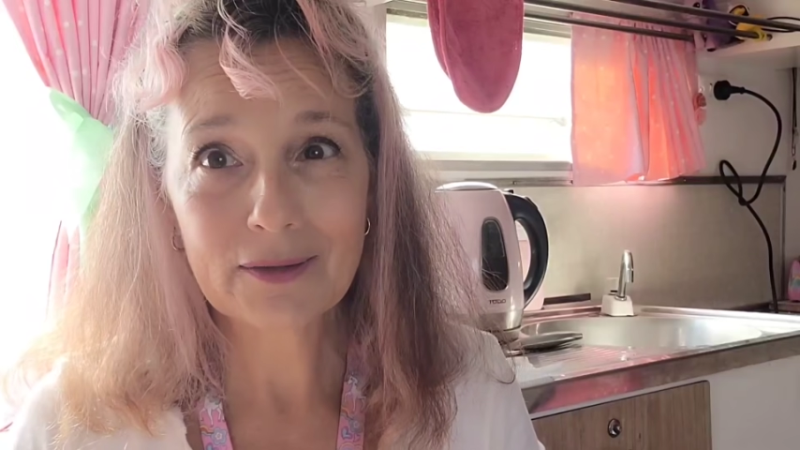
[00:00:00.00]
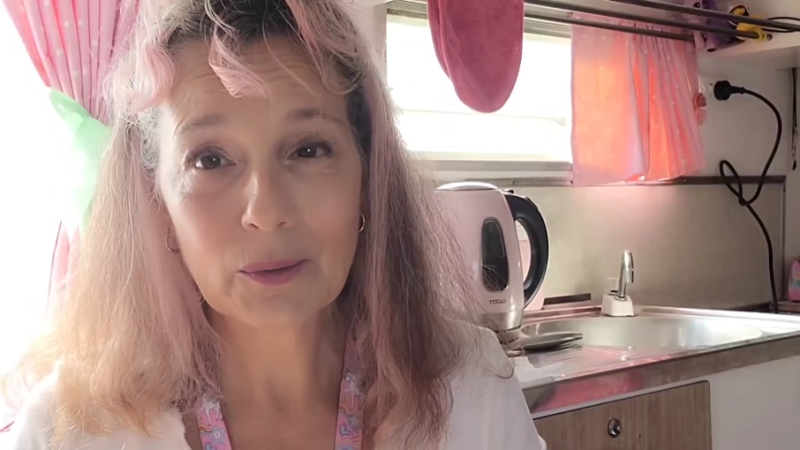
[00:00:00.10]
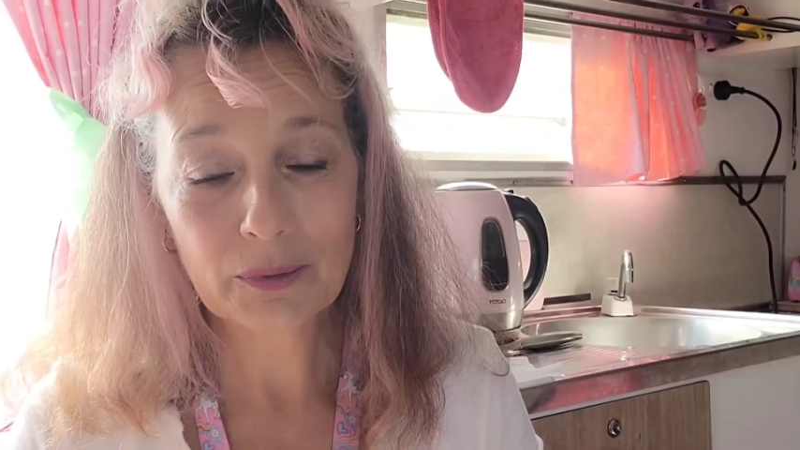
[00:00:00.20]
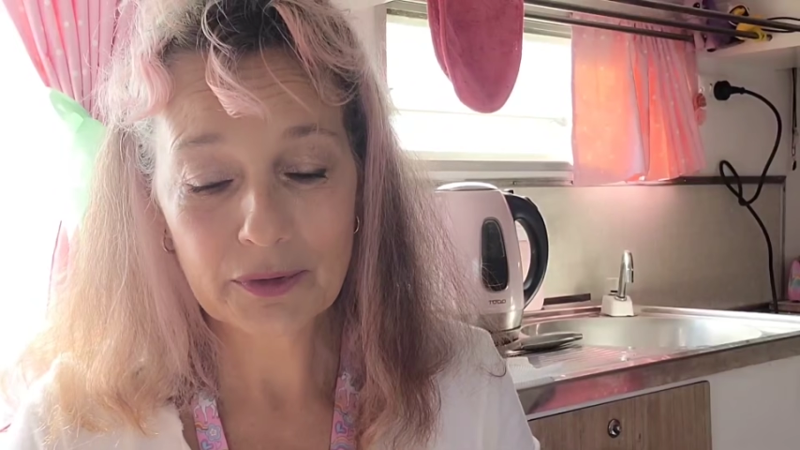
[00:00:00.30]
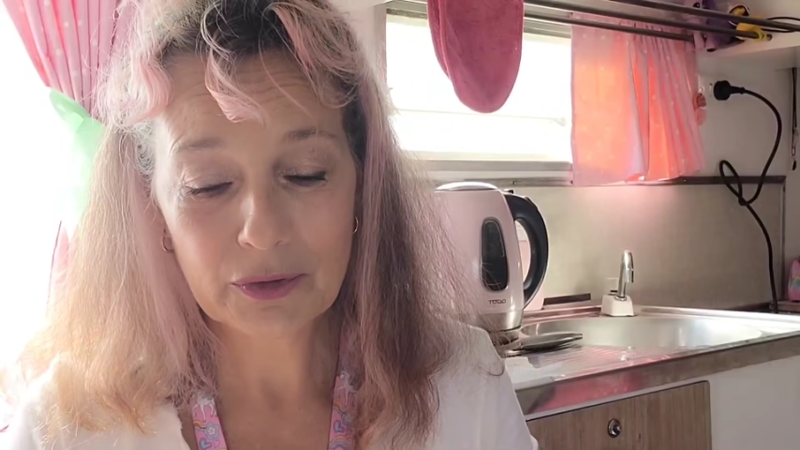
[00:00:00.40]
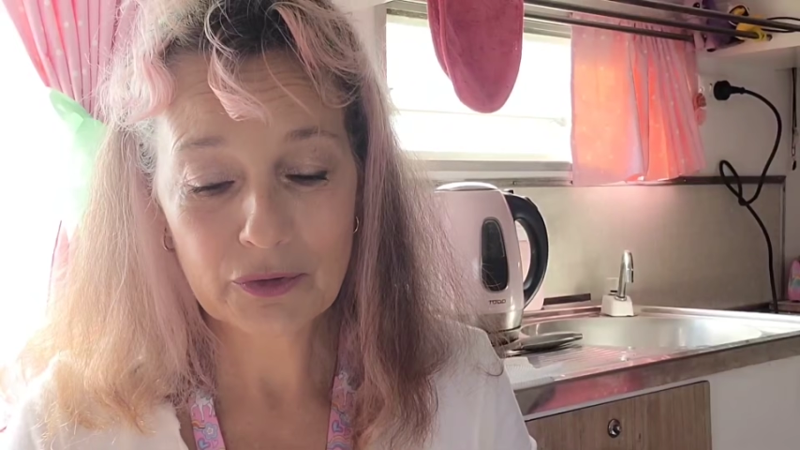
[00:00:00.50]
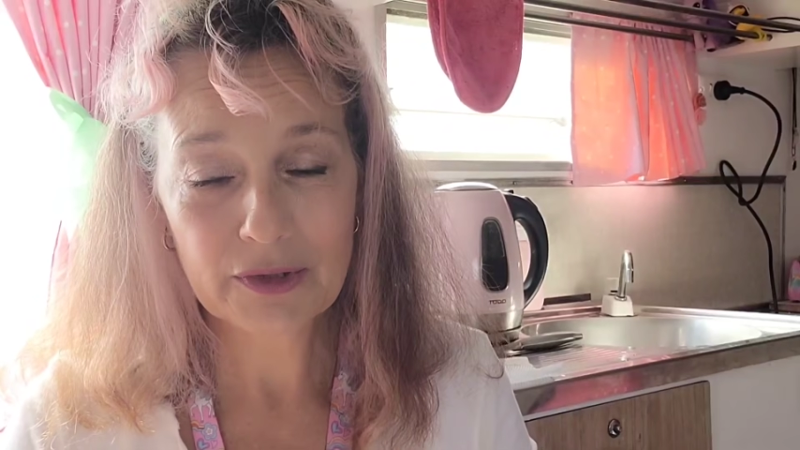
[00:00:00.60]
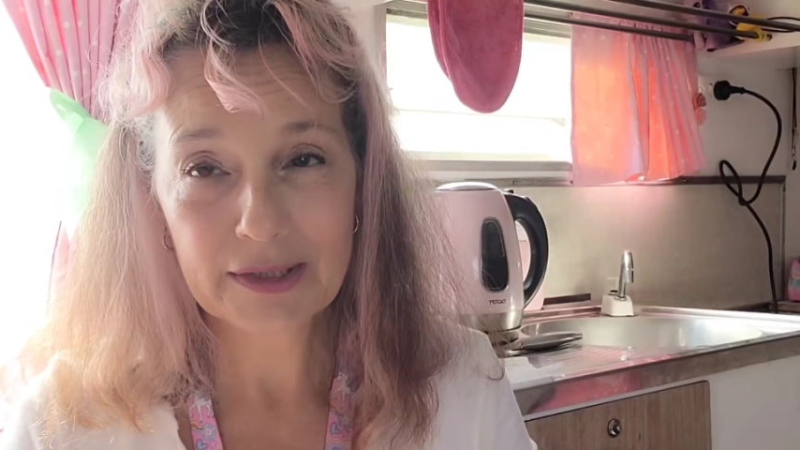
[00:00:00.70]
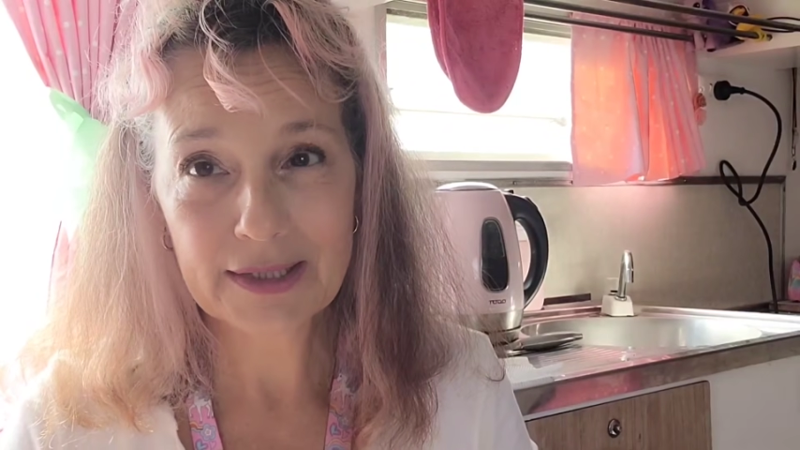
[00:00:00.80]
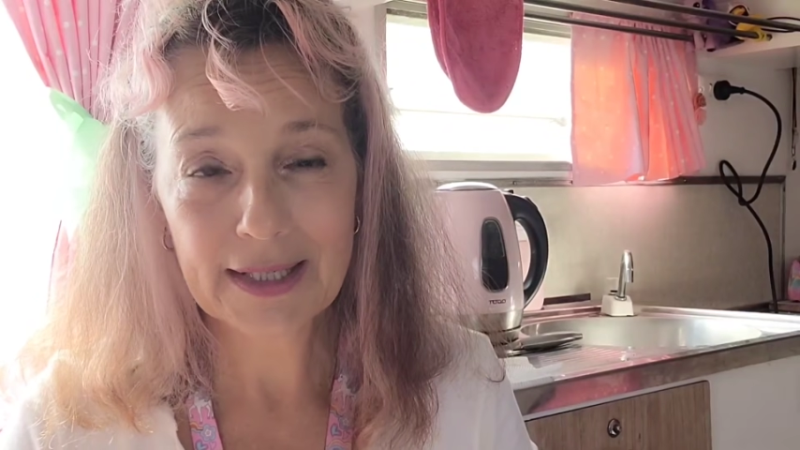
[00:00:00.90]
all the
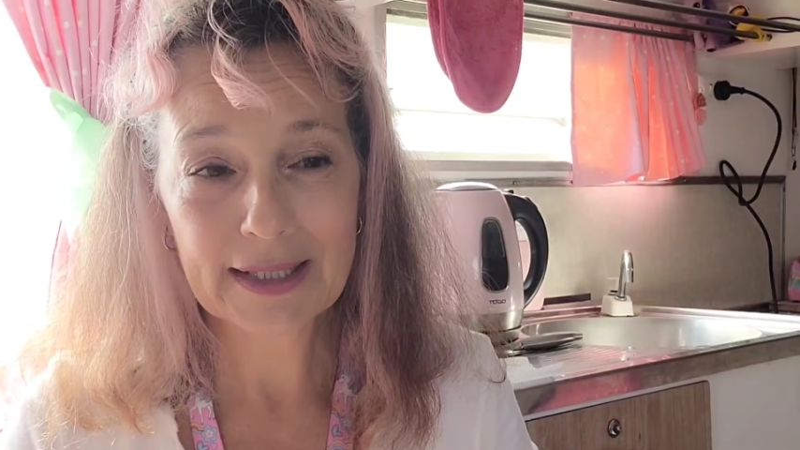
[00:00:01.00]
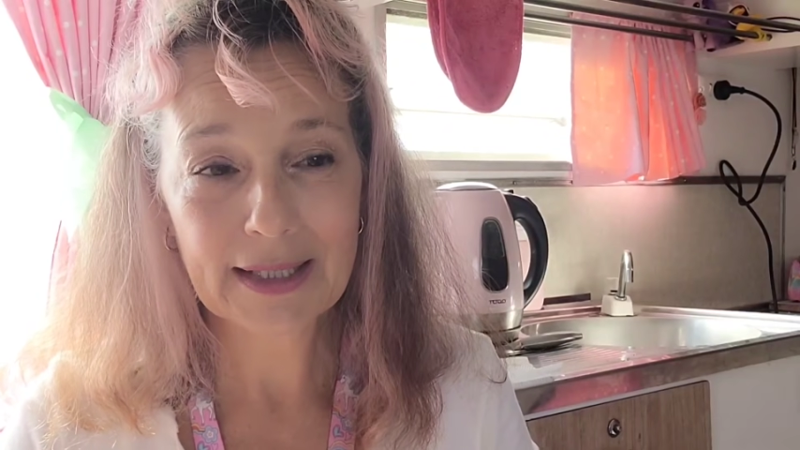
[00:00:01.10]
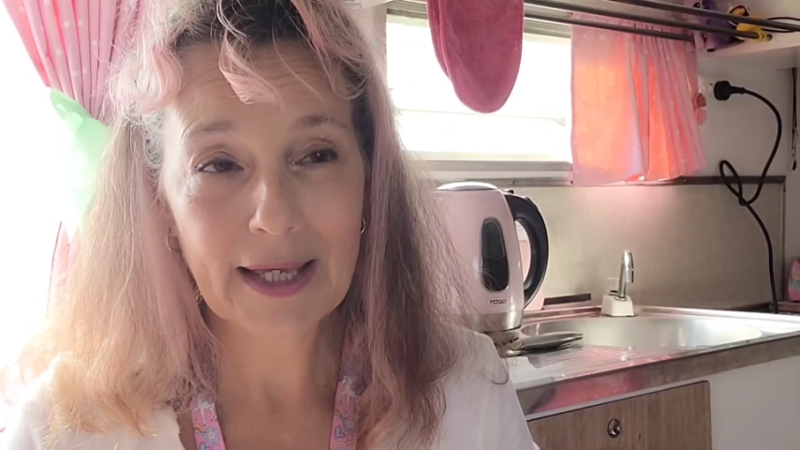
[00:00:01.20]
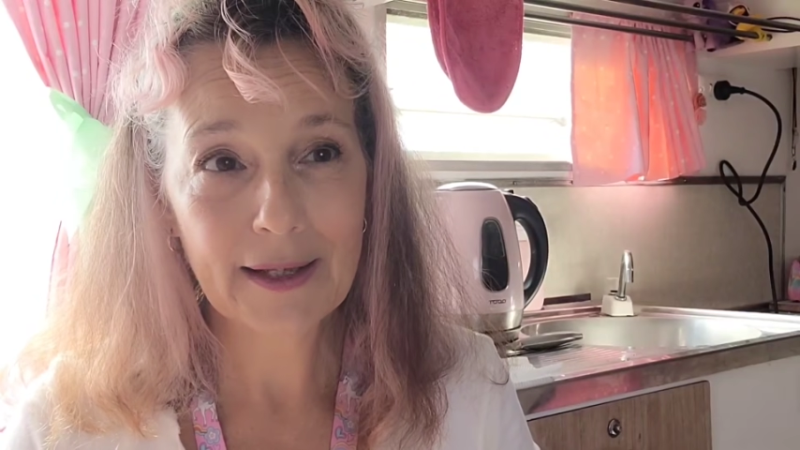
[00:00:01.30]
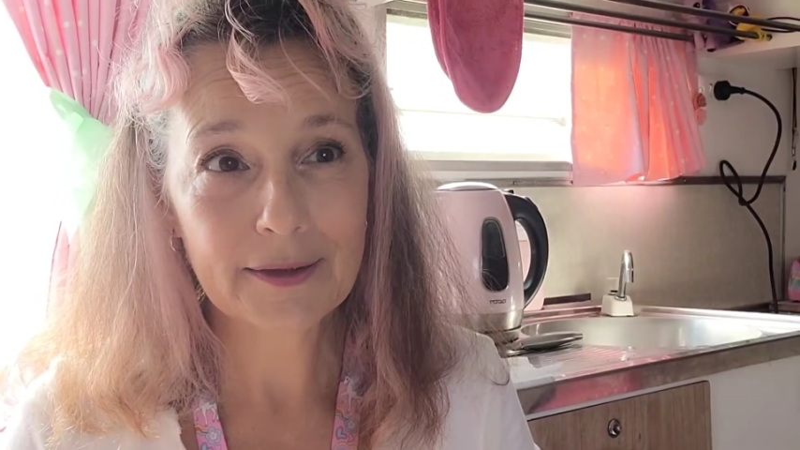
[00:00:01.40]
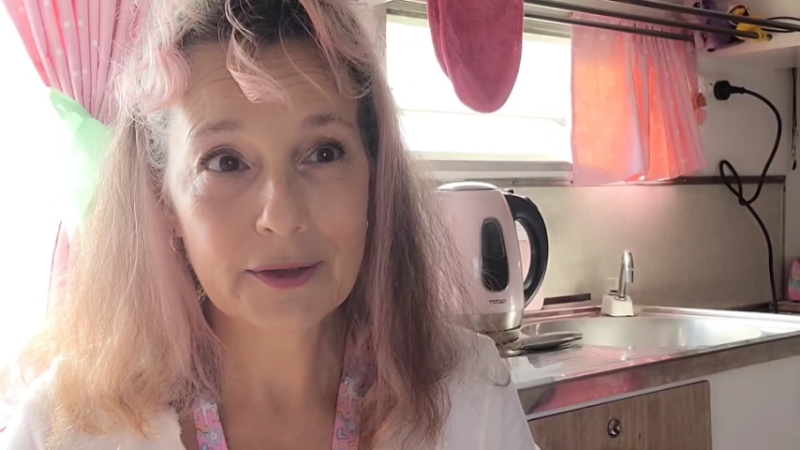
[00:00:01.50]
nutrients I can get.